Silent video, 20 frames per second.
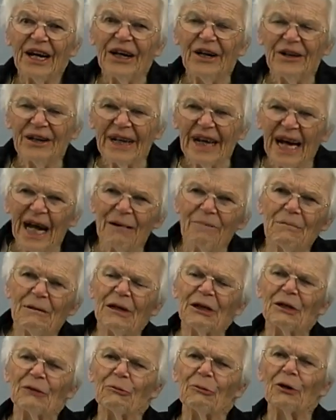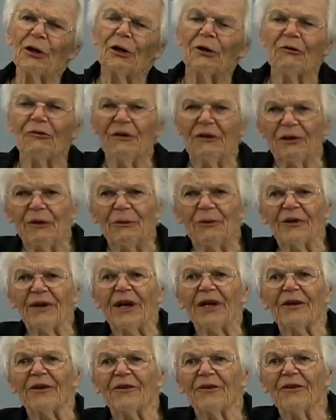You can't measure more than
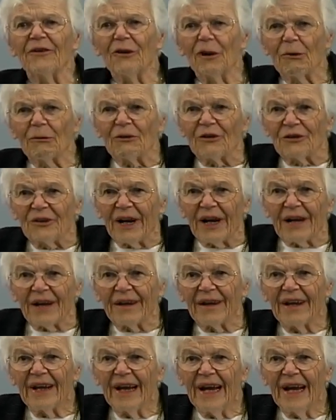50% of normal strength.